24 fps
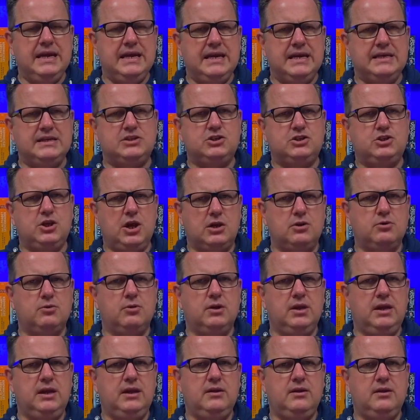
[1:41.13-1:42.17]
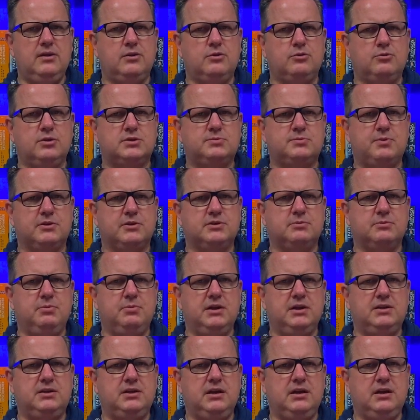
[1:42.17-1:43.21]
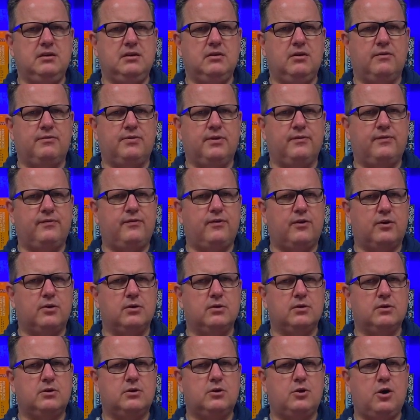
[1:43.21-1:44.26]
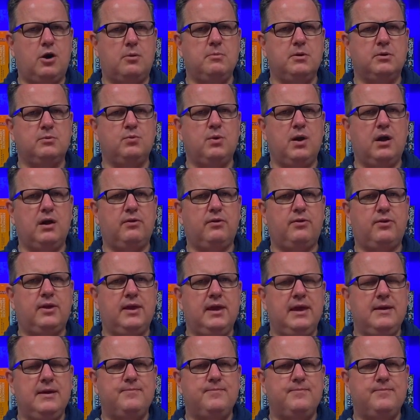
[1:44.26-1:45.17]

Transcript: is generally the responsibility of the Foreign, Commonwealth